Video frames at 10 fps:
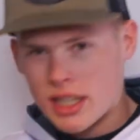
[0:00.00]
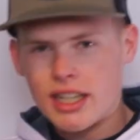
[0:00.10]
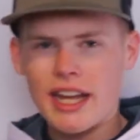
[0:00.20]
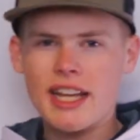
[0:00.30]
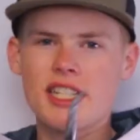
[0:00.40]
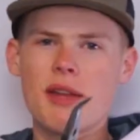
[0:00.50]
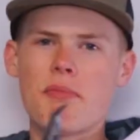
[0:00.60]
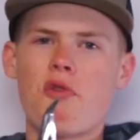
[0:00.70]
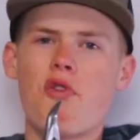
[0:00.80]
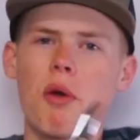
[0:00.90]
Like I said
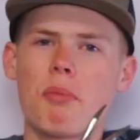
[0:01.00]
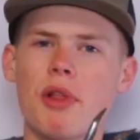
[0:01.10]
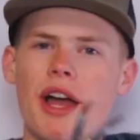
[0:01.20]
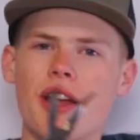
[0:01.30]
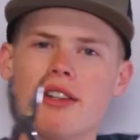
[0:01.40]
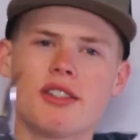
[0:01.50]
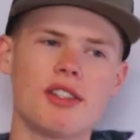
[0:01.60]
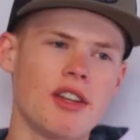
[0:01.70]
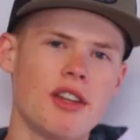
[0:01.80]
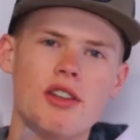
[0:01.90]
before, pliers.
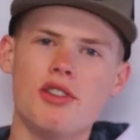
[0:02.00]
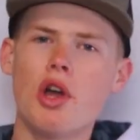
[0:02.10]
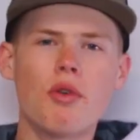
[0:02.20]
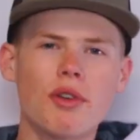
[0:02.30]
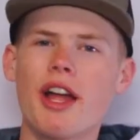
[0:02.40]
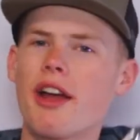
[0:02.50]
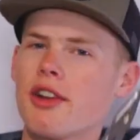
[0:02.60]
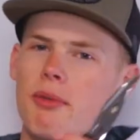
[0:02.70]
Don't rely on your